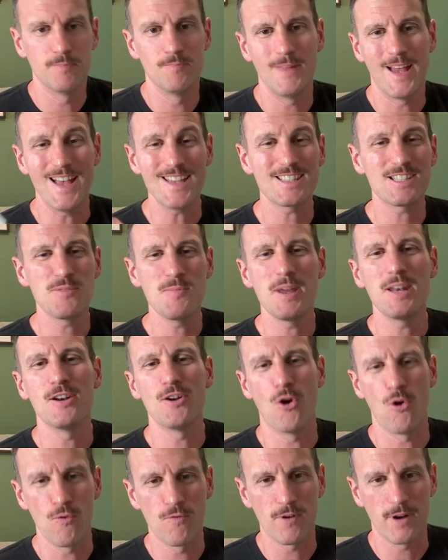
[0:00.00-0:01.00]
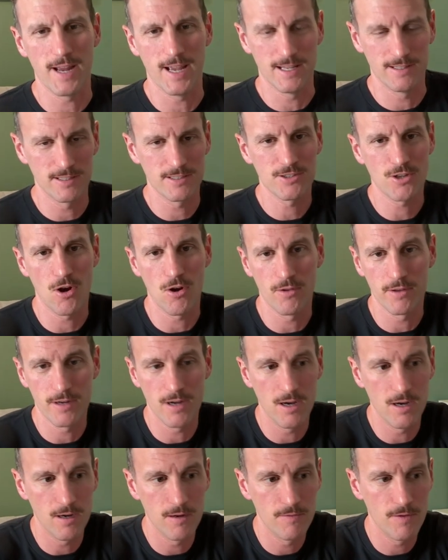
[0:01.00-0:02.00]
estimated overhead, let's call it,
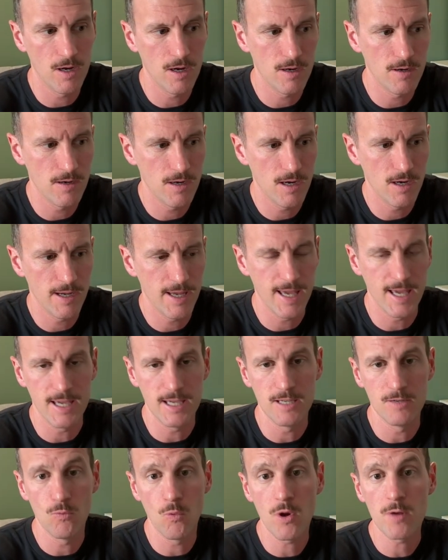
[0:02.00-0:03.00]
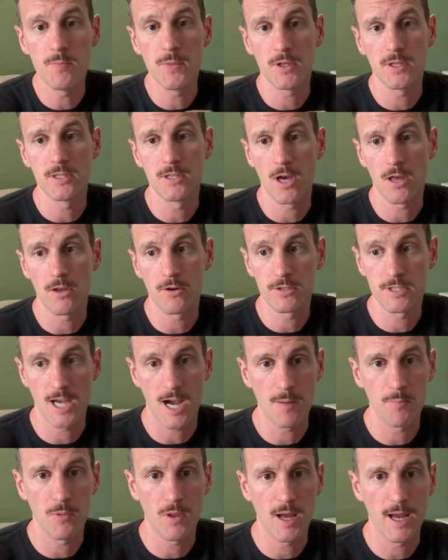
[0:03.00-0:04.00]
of a $1 million
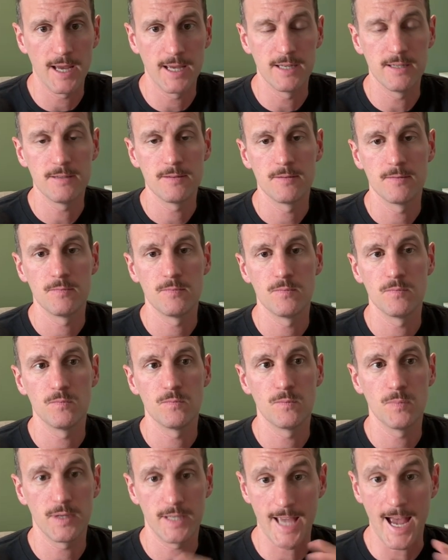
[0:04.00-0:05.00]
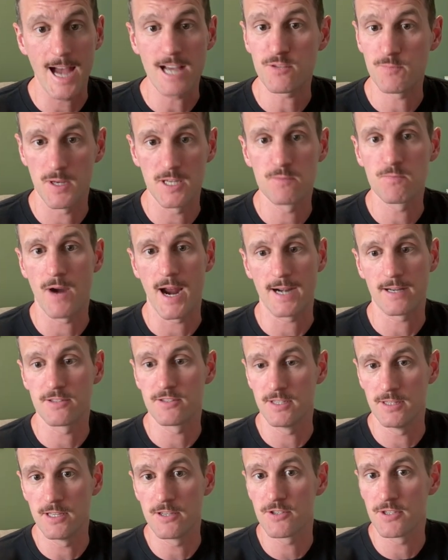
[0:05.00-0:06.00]
top line cash-based practice
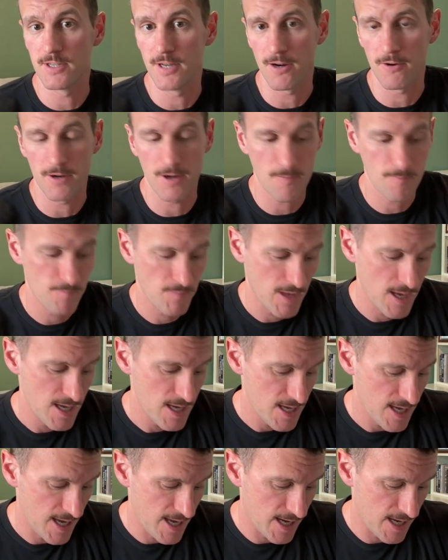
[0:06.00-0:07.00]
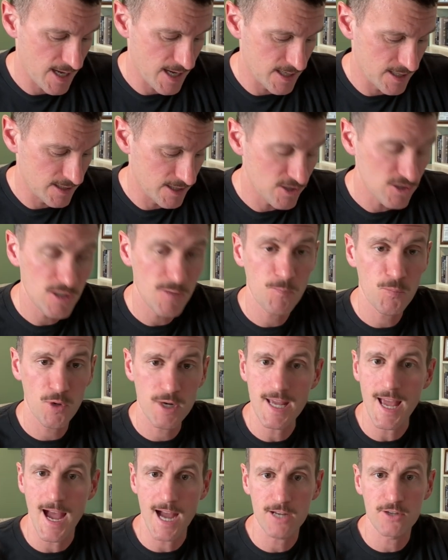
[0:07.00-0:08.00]
in this scenario. And this is a pretty
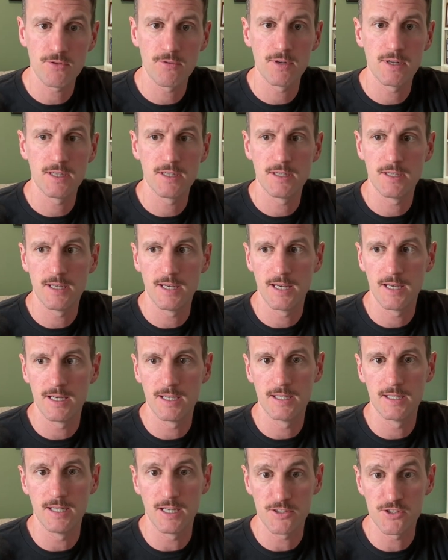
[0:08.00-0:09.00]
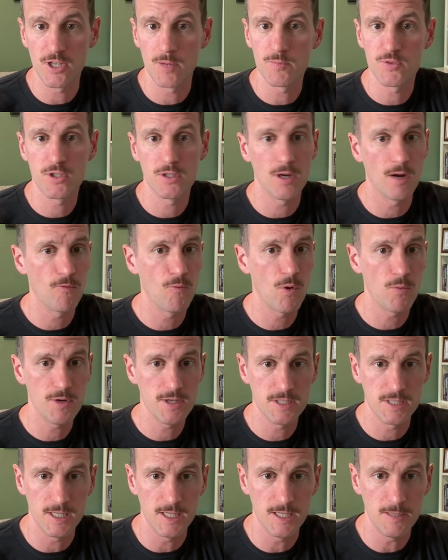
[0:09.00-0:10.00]
accurate assumption of what we
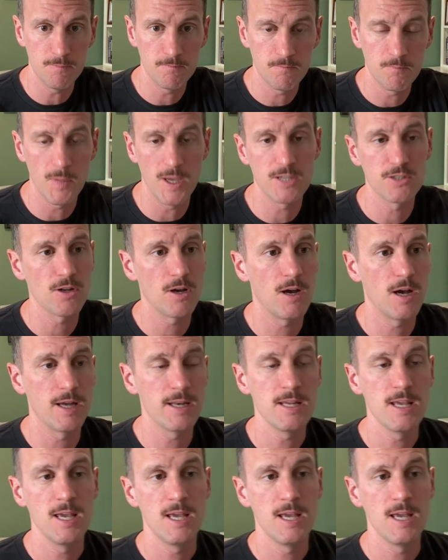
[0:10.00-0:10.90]
see based on,